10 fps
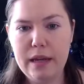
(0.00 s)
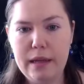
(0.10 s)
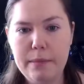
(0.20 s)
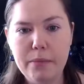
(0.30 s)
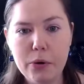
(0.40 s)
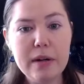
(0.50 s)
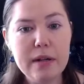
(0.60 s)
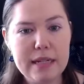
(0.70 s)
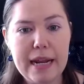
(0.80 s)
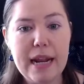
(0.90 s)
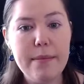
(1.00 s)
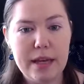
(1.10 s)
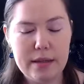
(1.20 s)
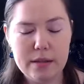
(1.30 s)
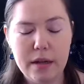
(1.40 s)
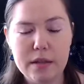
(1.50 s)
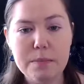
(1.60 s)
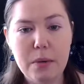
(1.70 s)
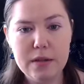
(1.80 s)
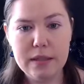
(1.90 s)
important dynamics on
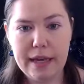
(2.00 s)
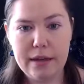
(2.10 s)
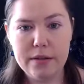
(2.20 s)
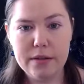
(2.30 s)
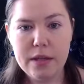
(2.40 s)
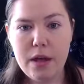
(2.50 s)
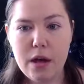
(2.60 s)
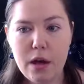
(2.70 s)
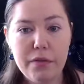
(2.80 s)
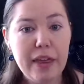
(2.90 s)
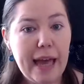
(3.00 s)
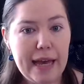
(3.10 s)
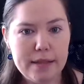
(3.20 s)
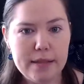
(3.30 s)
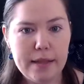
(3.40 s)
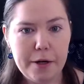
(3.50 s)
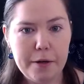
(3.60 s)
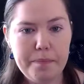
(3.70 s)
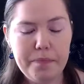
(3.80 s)
small scales of the gas there.